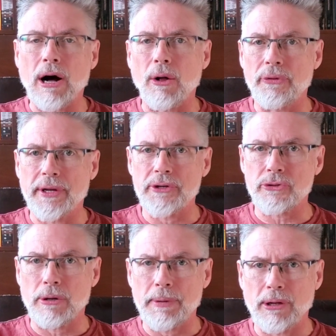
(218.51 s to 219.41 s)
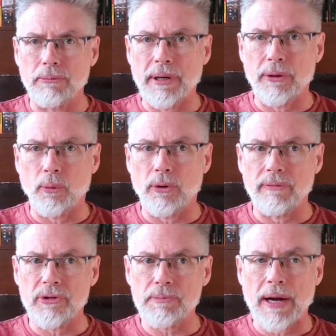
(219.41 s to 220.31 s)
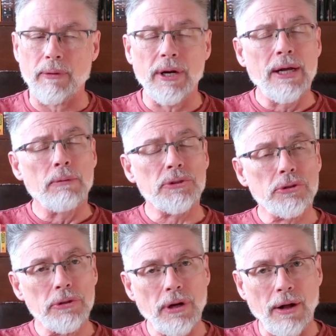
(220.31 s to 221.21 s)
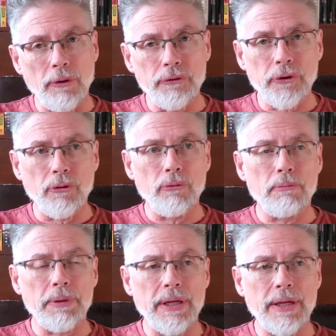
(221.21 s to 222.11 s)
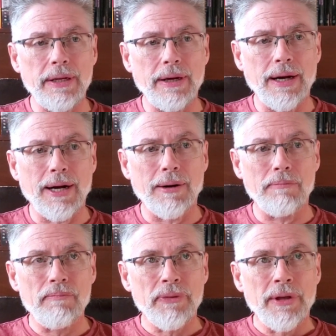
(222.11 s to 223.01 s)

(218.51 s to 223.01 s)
All things are upheld by the word of his power, which could also be um,